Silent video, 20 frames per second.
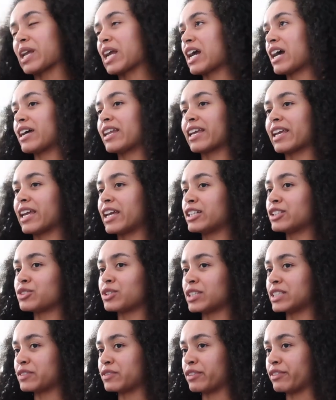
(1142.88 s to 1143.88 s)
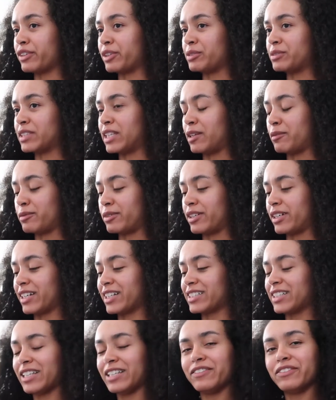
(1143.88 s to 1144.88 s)
God, I can't trust reviews anymore
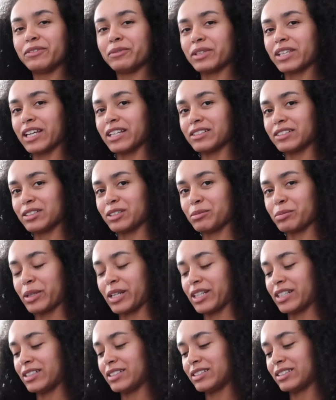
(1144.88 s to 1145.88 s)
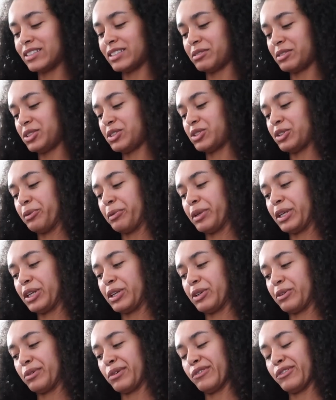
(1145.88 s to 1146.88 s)
because even with Ace of Spades, there were so many
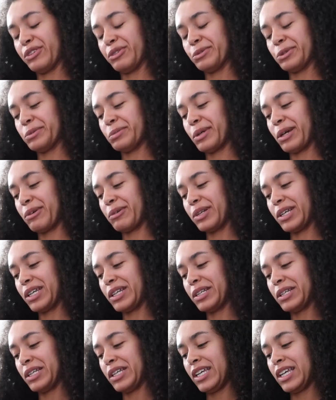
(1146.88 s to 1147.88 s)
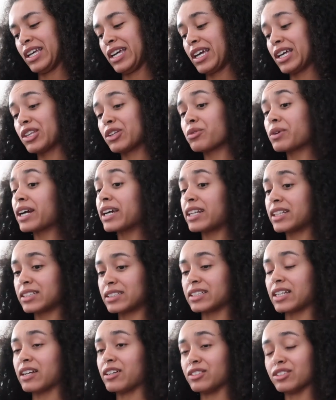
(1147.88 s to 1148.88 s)
good reviews about it. And the writing
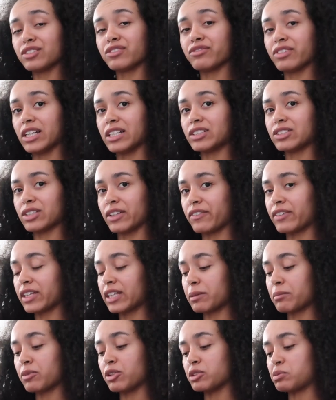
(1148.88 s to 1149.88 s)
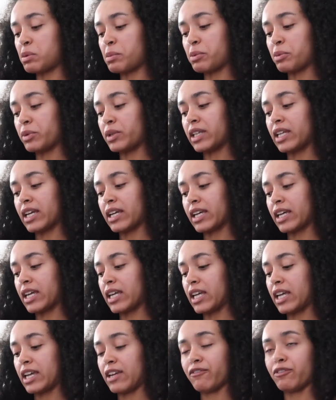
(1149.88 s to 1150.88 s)
style is fun, so I feel like most people would like
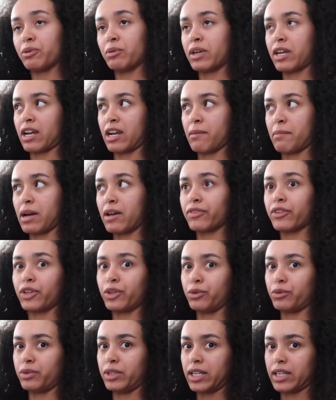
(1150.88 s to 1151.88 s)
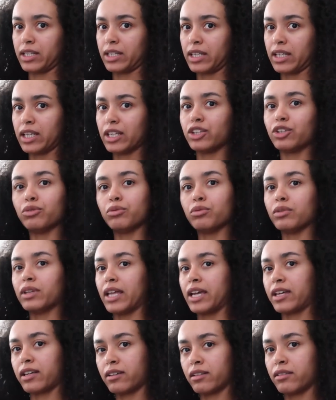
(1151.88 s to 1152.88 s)
it if you care about the whodunit and you
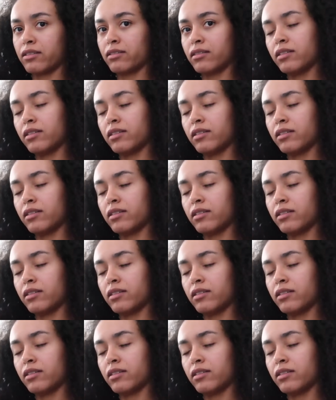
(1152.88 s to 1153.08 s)
like